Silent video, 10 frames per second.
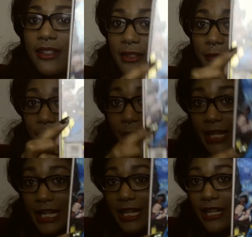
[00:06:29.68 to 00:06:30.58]
to
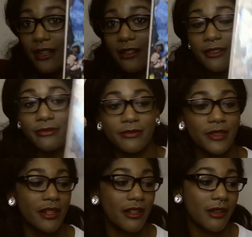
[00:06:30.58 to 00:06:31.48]
read and,
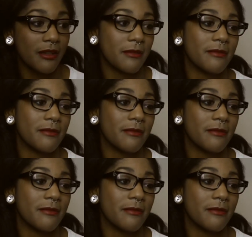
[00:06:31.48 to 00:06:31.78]
you know,